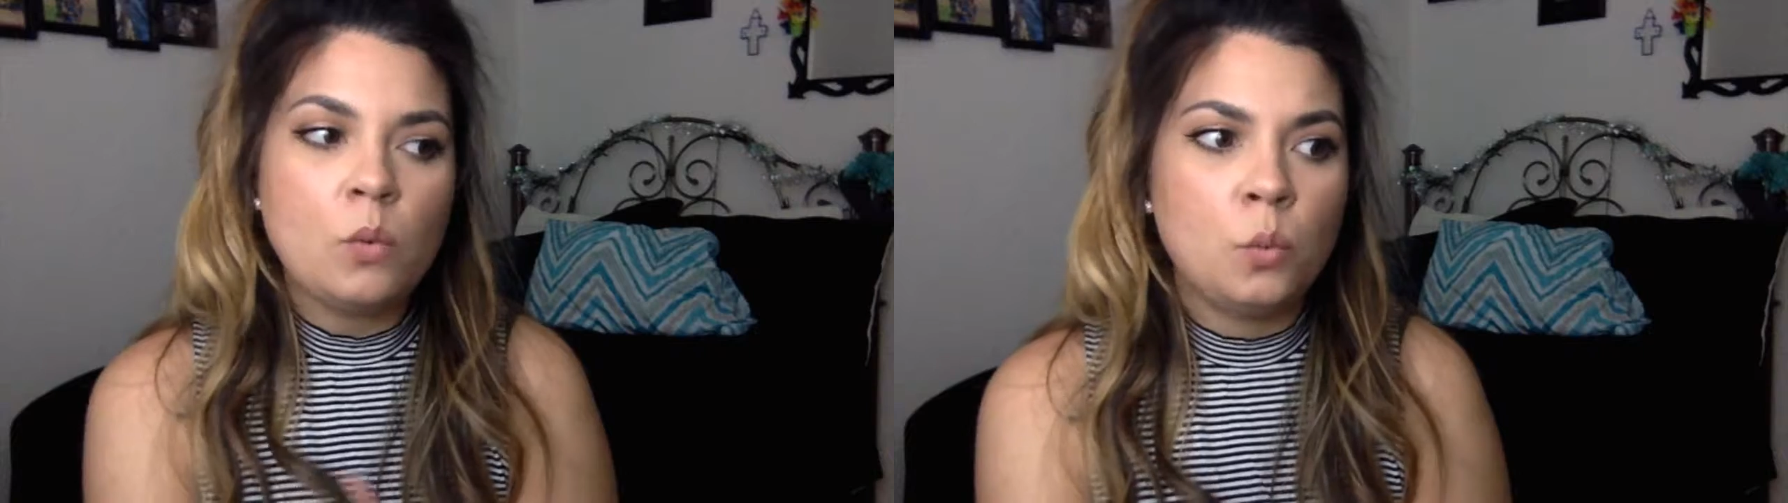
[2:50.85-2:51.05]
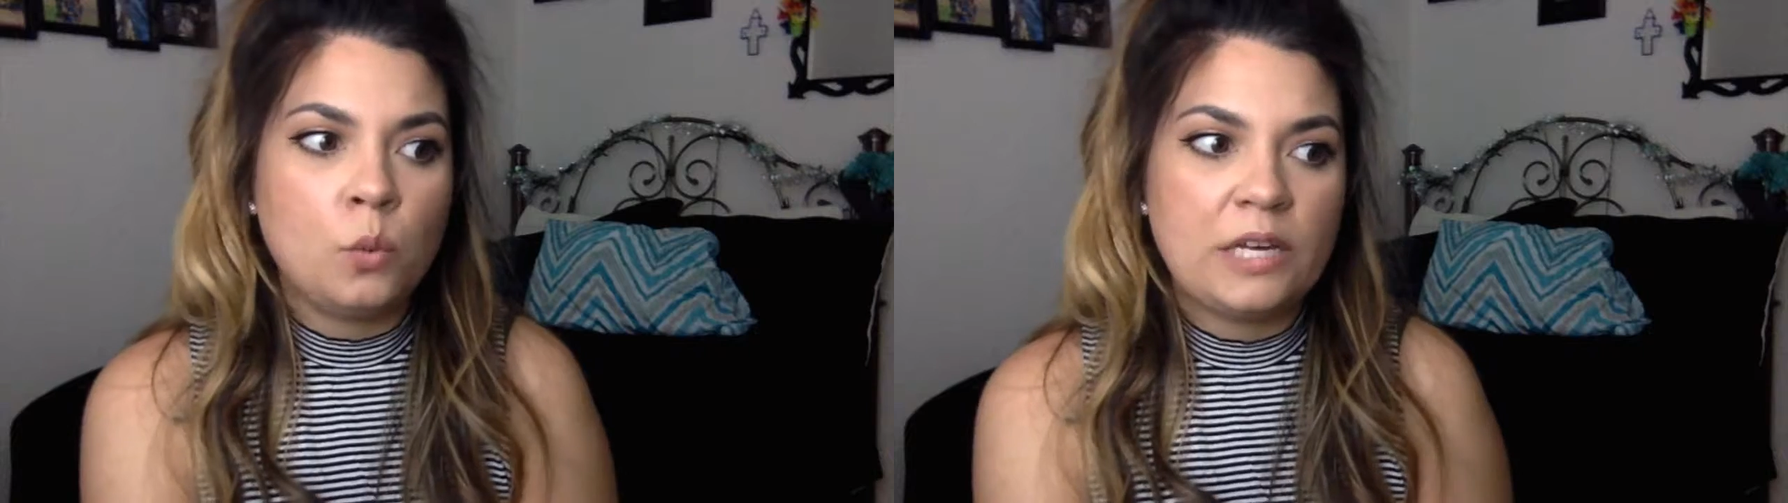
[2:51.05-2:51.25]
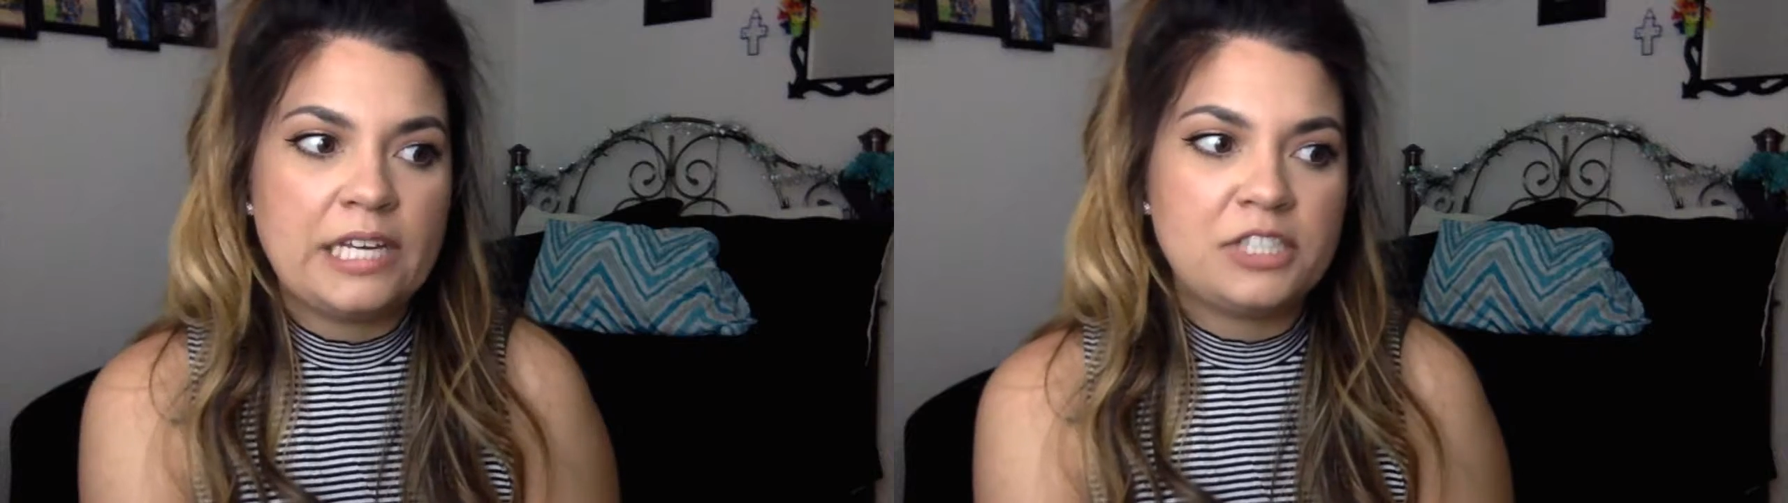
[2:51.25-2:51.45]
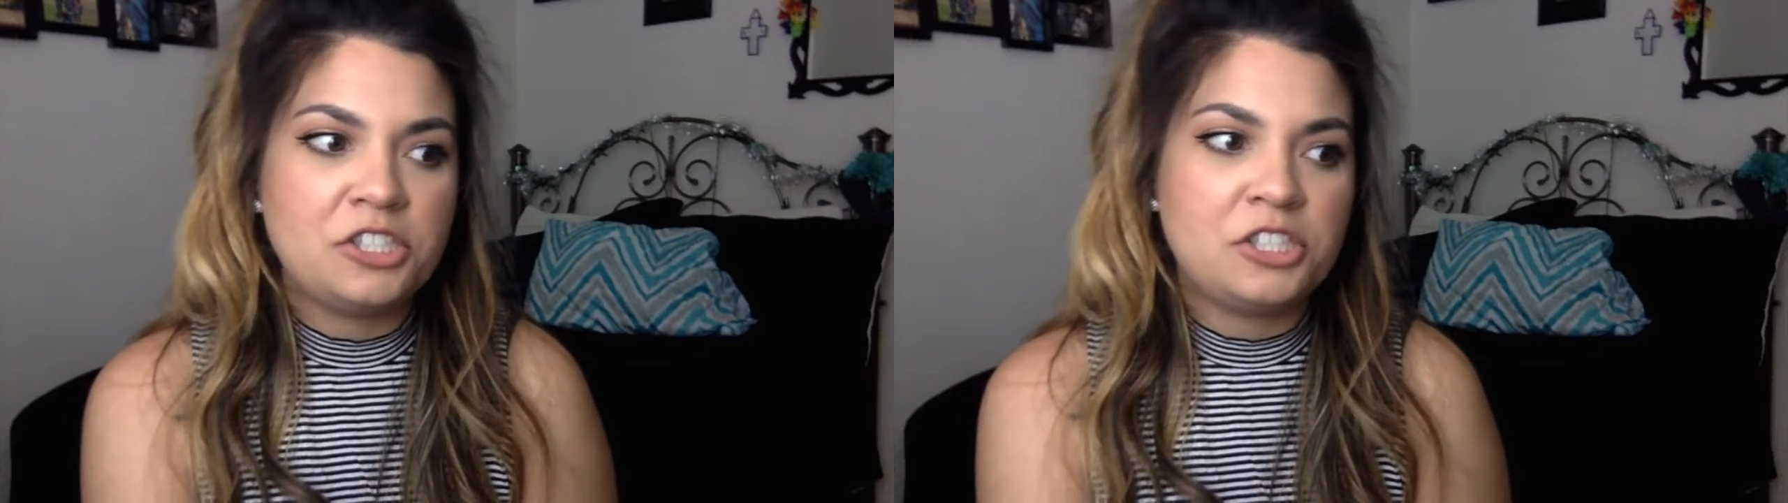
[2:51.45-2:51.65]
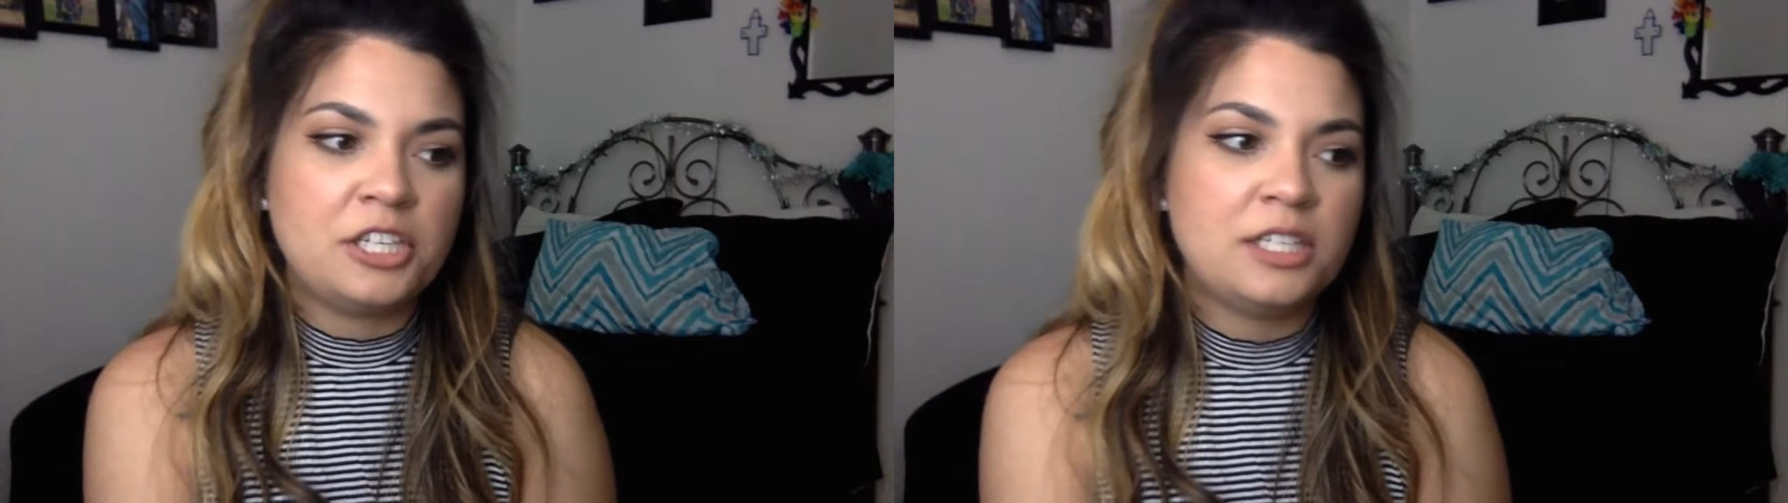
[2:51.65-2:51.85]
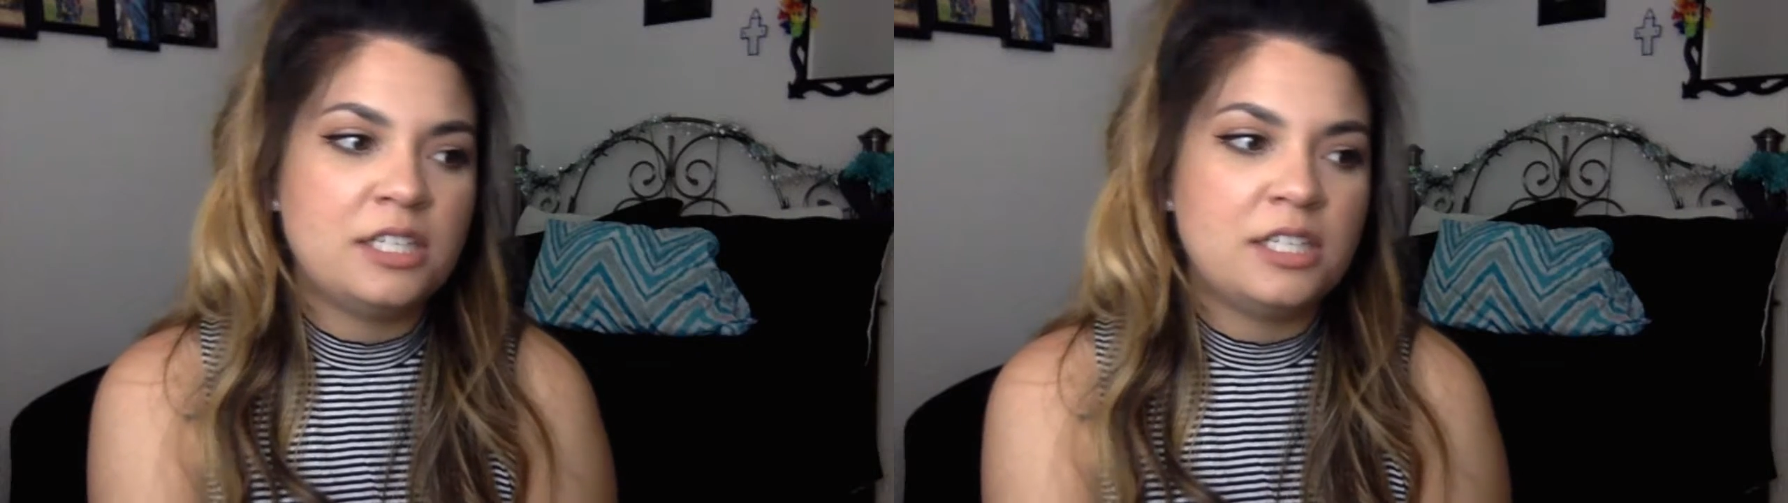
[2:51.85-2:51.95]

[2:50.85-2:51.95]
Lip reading: which